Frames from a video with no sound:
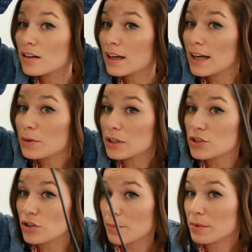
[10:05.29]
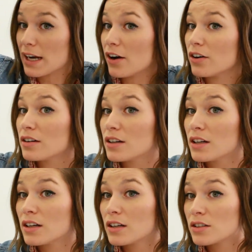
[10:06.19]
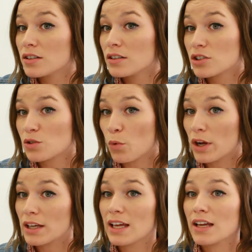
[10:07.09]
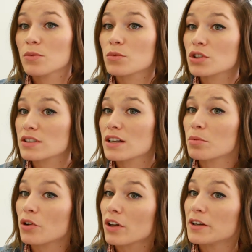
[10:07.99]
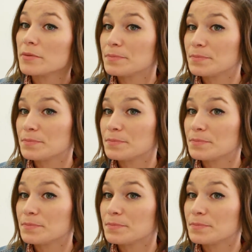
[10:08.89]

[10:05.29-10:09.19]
Okay, we're gonna drop it out. Schwingy, we're just gonna pull it.